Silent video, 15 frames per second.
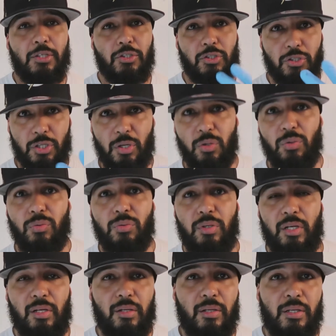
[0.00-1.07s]
So
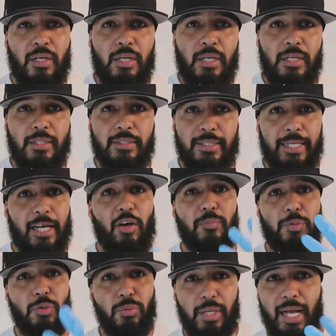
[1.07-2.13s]
to
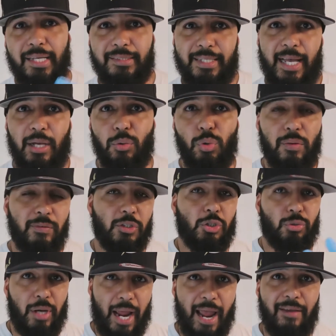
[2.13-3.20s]
help you guys out, whoever's
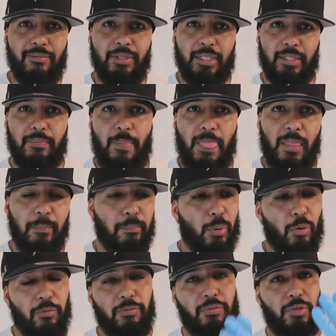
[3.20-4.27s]
traveling,
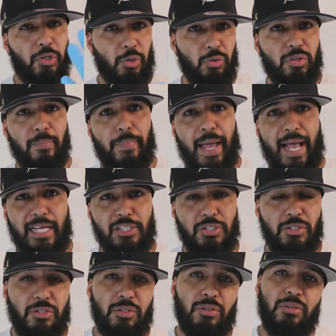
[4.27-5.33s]
both you the
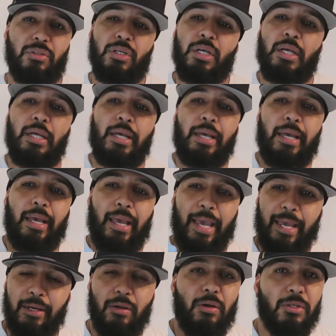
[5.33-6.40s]
passenger
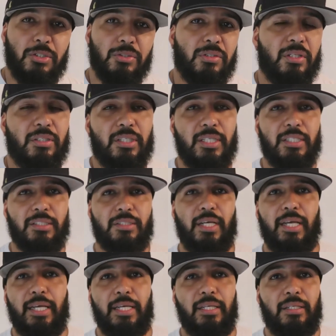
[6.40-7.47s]
and also the
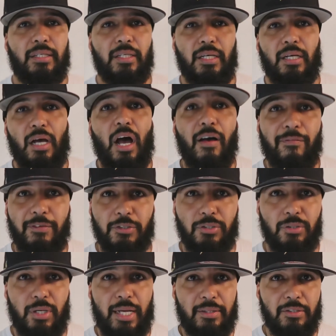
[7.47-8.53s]
TSA
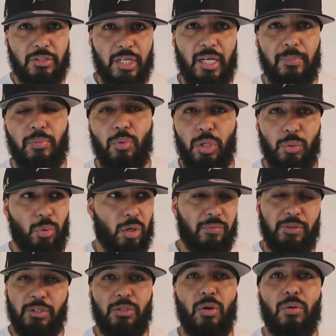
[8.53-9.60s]
officer at the checkpoint,
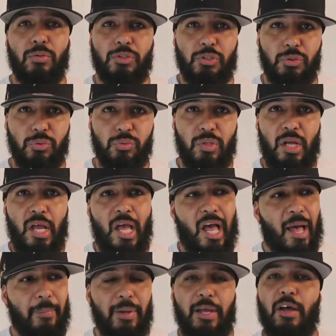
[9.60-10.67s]
wherever you're going to,
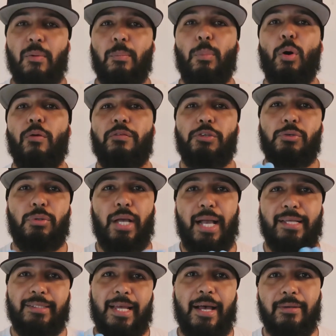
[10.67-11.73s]
I'm gonna help both of you
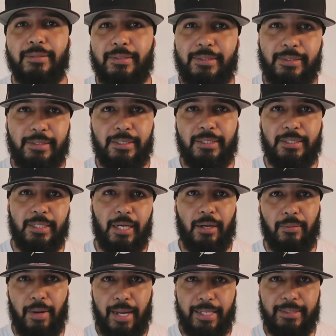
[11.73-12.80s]
guys out,
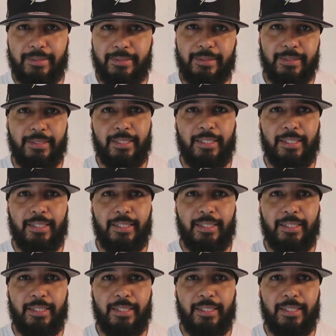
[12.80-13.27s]
all right?